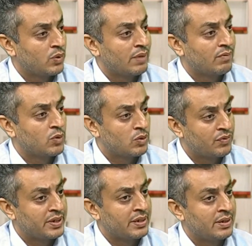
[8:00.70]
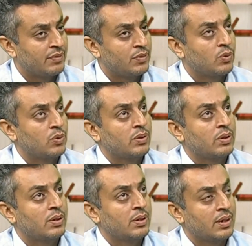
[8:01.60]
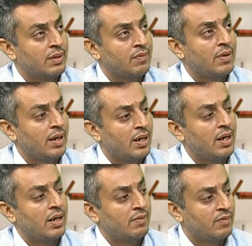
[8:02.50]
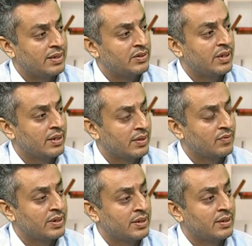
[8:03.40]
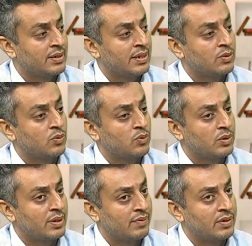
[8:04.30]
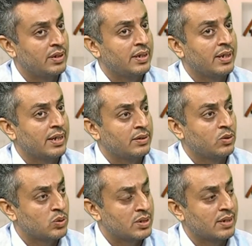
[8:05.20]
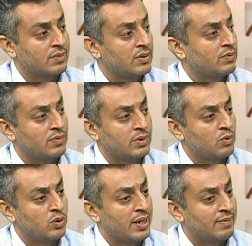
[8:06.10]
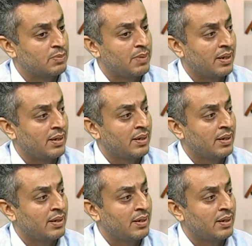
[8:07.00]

you give good feed, if you could give halal vegetarian feed, then you would definitely get those eggs which won't have smell.